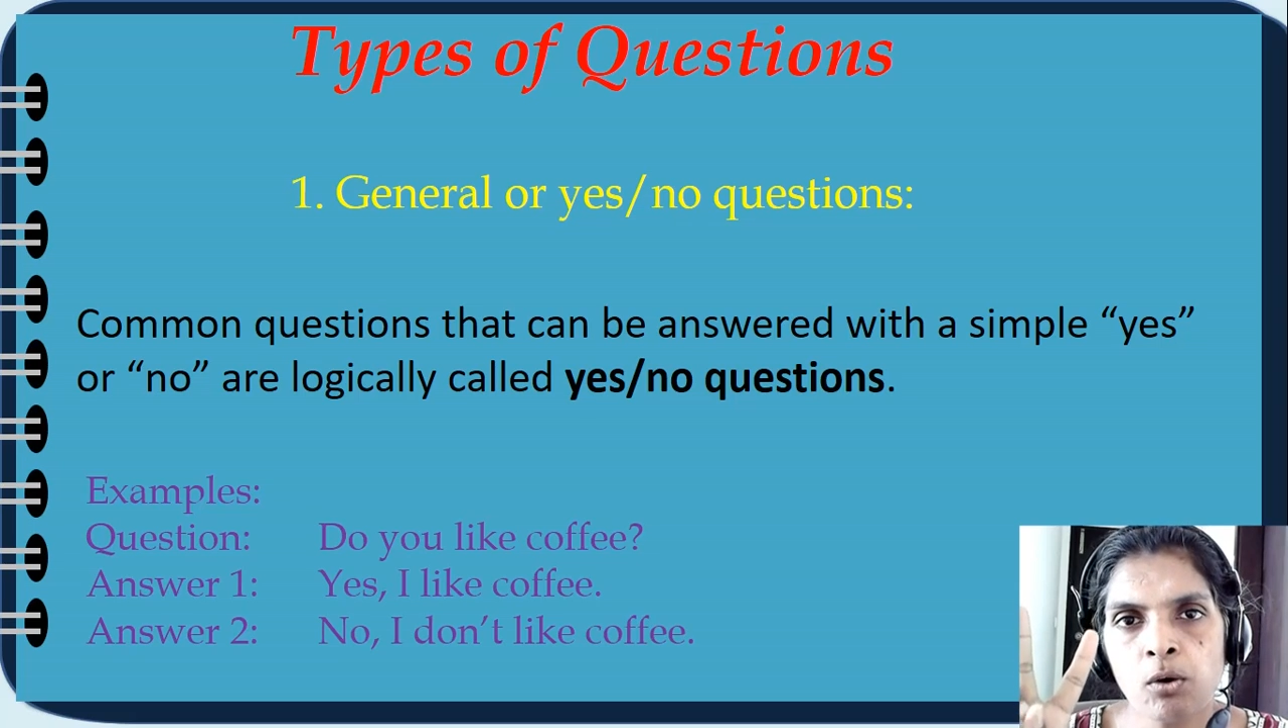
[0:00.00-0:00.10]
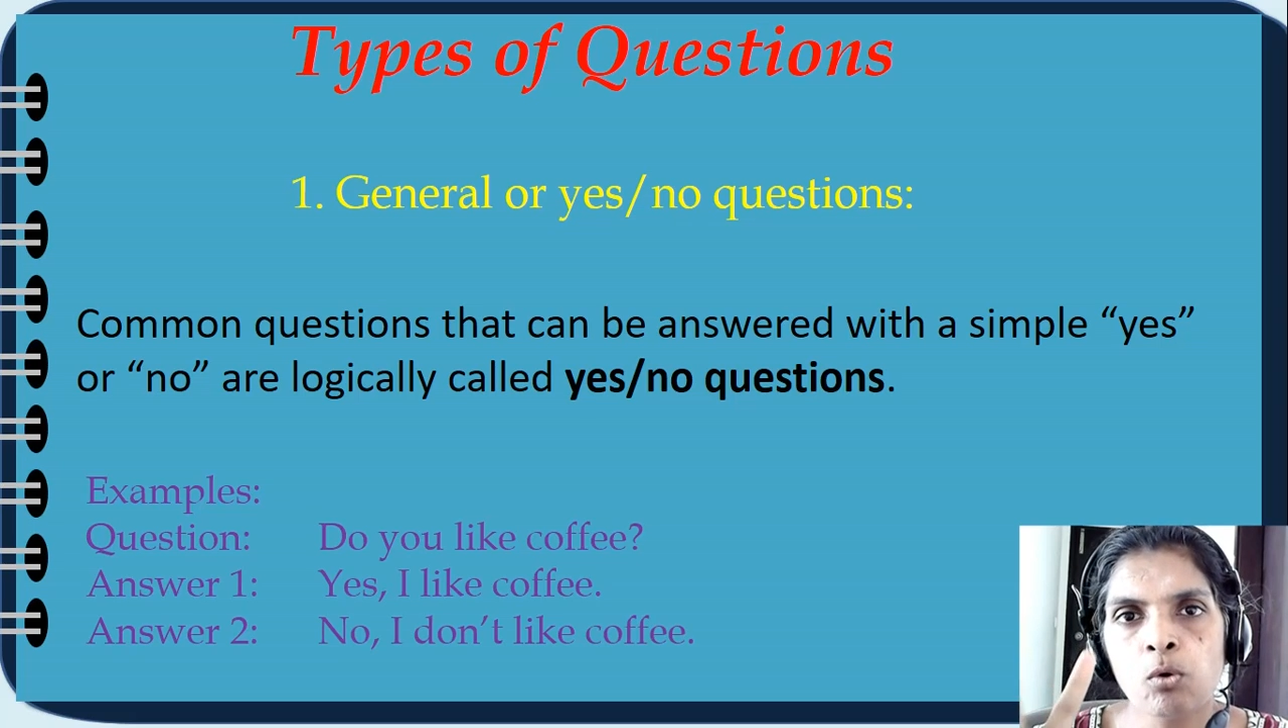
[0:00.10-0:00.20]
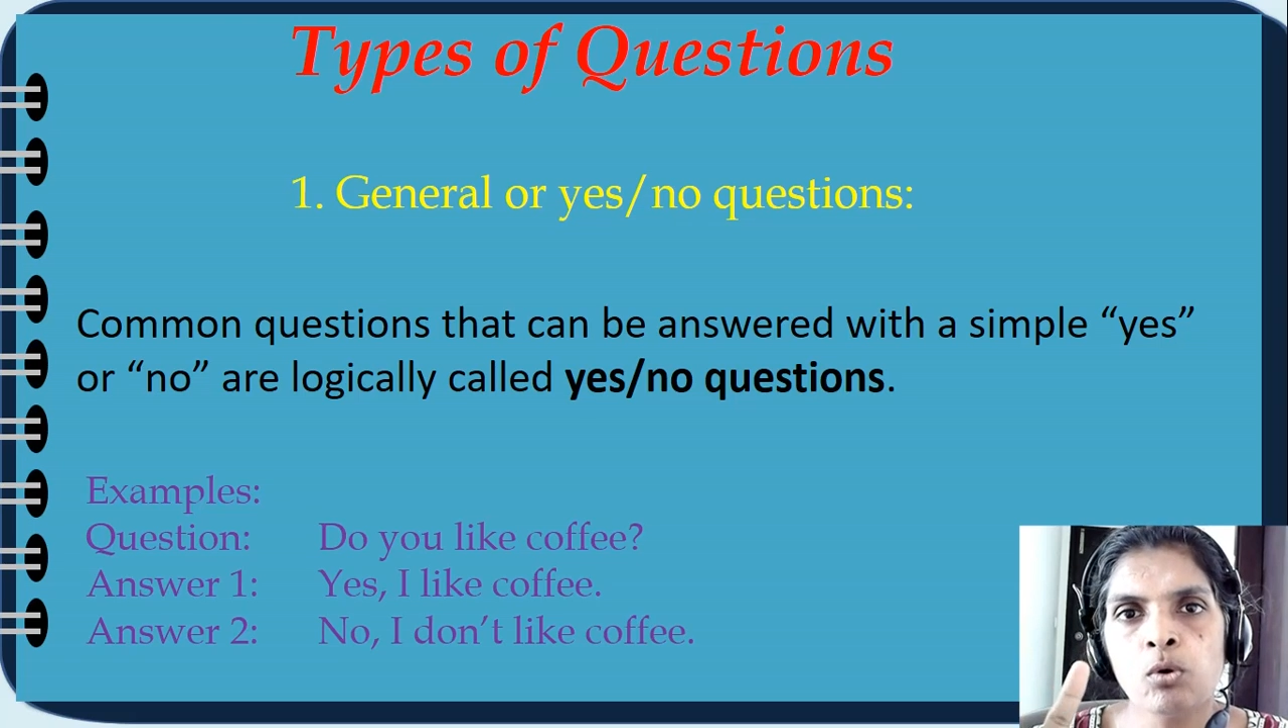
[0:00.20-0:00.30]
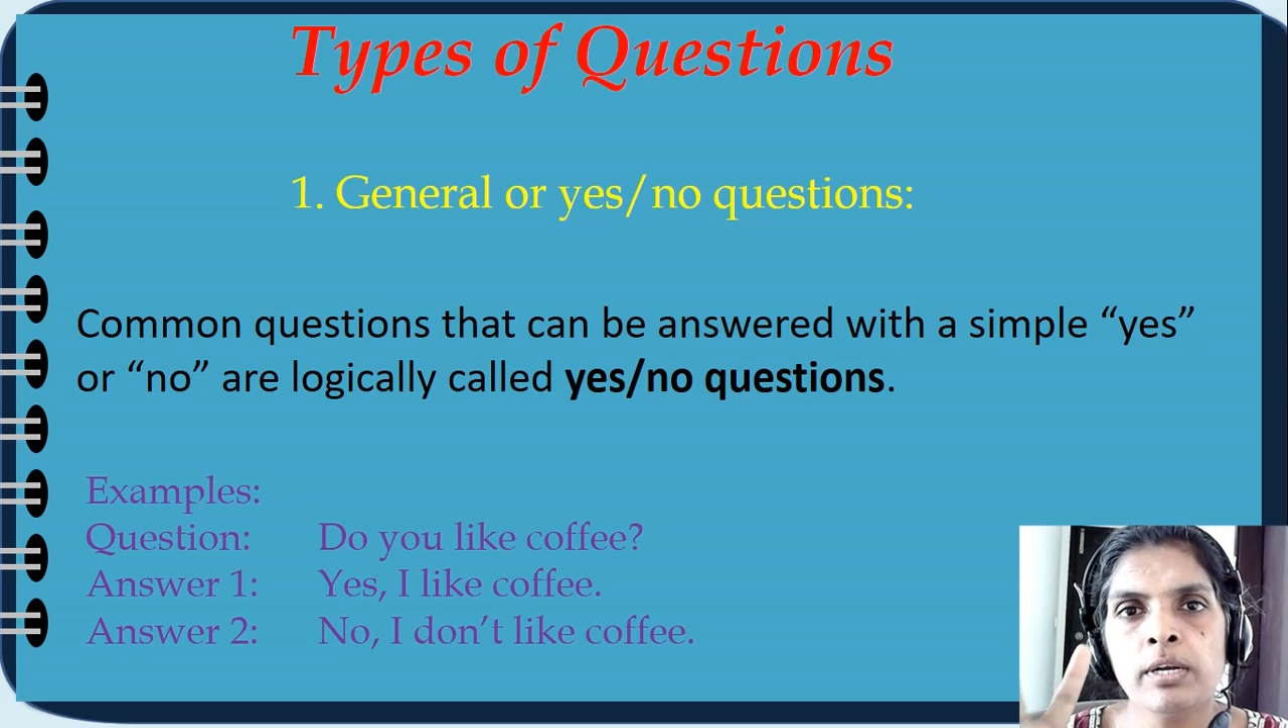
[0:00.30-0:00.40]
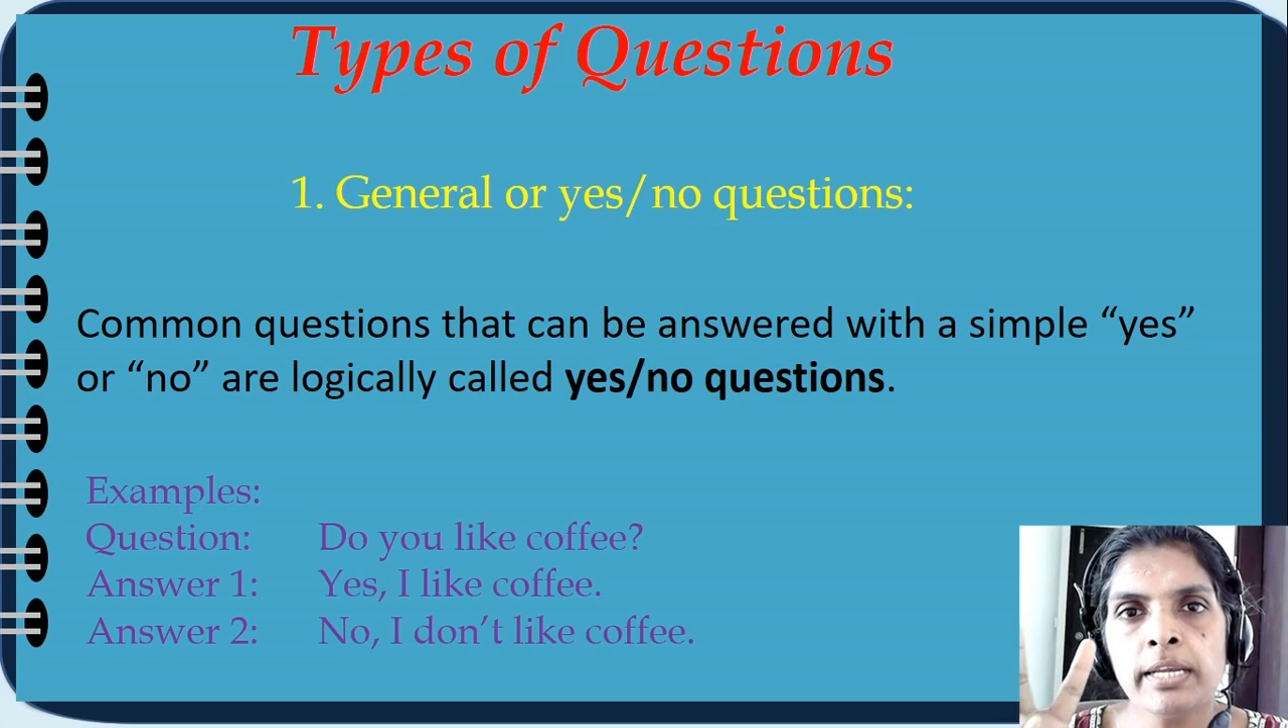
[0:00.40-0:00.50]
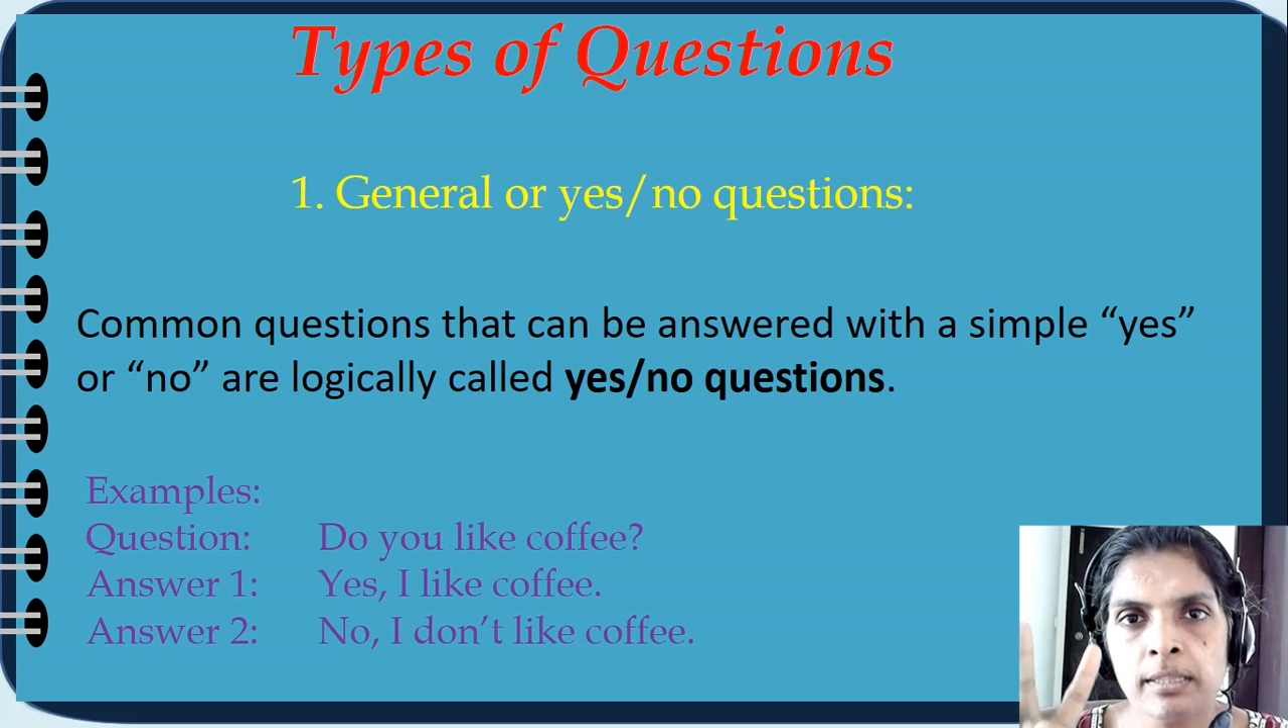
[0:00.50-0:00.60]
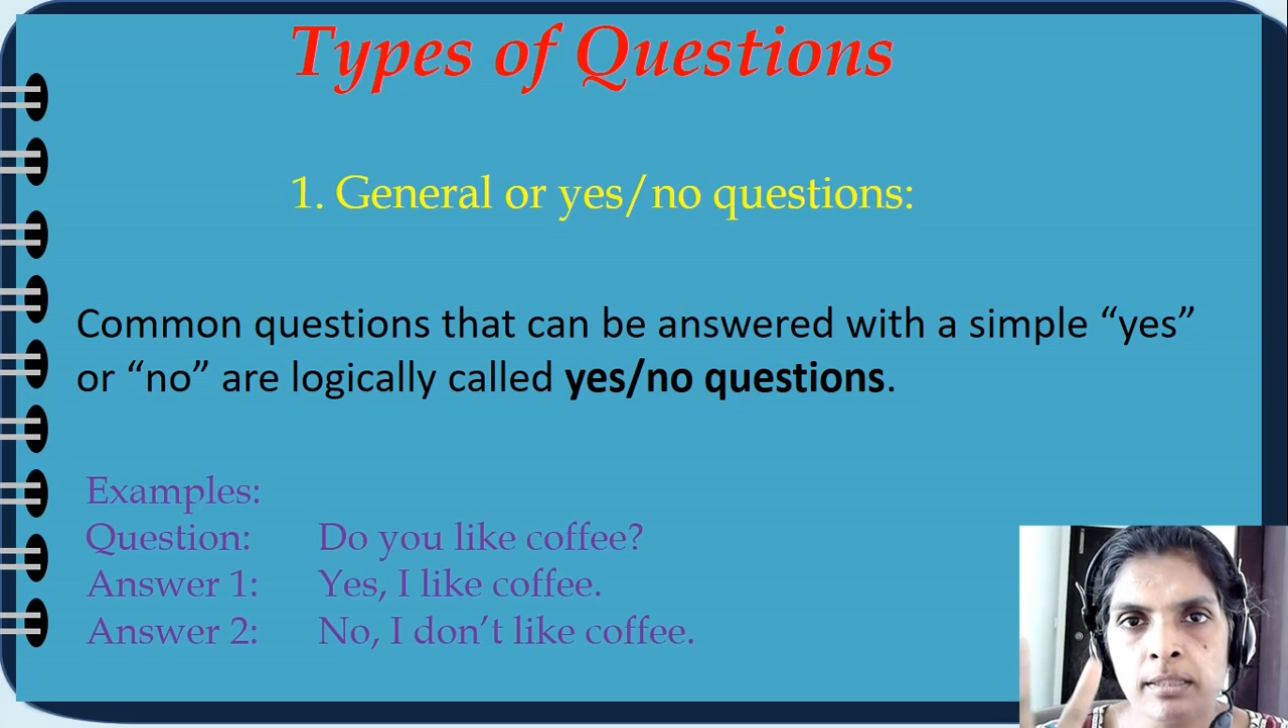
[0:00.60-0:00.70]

only